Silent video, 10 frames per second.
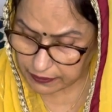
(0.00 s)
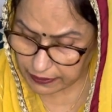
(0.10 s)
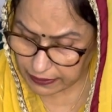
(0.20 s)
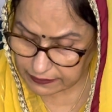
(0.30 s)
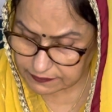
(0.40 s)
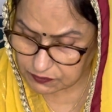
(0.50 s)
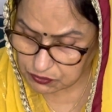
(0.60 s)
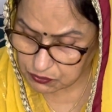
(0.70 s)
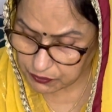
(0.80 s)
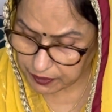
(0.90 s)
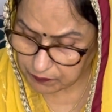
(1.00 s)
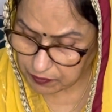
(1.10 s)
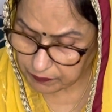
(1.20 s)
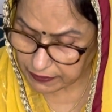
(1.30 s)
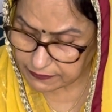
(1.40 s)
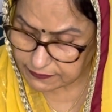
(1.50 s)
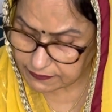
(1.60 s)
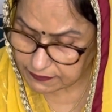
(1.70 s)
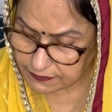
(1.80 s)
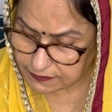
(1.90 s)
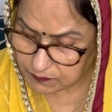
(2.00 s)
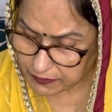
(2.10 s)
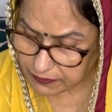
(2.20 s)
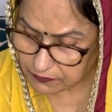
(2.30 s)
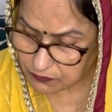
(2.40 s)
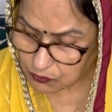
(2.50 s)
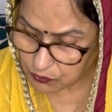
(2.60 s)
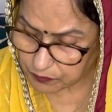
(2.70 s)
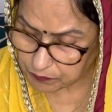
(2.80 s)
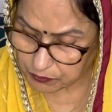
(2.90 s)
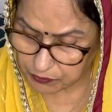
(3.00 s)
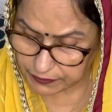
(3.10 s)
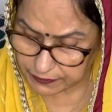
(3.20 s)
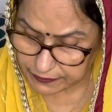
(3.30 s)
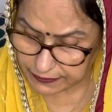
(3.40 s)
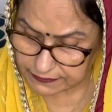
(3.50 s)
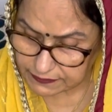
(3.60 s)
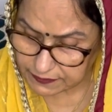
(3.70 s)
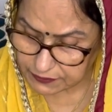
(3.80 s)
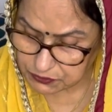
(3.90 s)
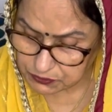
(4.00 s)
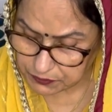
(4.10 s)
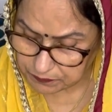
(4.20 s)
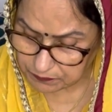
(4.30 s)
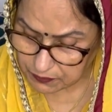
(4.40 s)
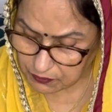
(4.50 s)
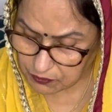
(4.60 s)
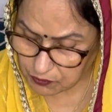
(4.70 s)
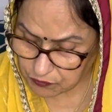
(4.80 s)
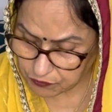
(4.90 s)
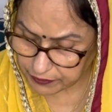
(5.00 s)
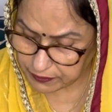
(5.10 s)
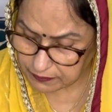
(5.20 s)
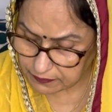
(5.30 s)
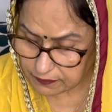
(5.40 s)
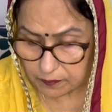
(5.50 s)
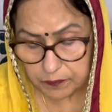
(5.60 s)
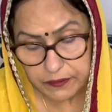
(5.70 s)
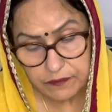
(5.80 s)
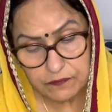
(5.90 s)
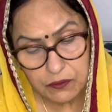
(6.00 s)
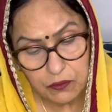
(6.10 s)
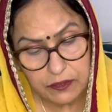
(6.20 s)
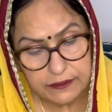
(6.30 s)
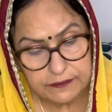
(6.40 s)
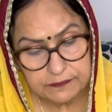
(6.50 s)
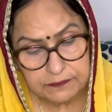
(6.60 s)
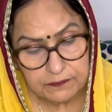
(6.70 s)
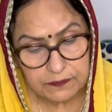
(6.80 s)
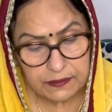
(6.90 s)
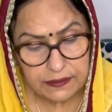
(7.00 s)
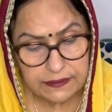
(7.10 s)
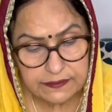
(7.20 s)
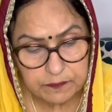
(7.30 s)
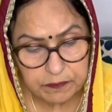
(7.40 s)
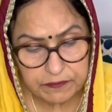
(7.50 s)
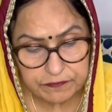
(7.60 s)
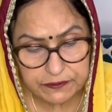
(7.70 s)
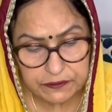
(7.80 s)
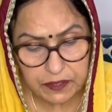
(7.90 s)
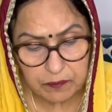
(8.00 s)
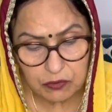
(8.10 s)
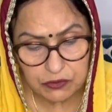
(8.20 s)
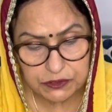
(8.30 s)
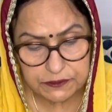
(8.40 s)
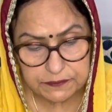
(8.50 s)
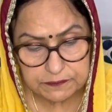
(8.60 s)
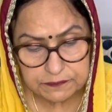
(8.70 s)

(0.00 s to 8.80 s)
As the true name abides in his mind, no impurity gets attached to him. O friend, the company of the holy is the perfect ablution.